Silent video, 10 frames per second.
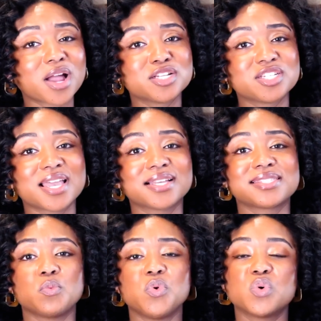projects
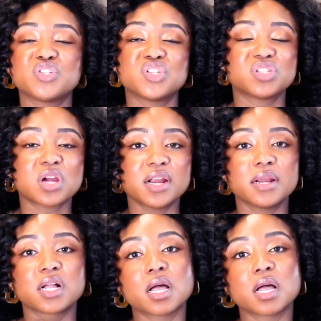and we want to start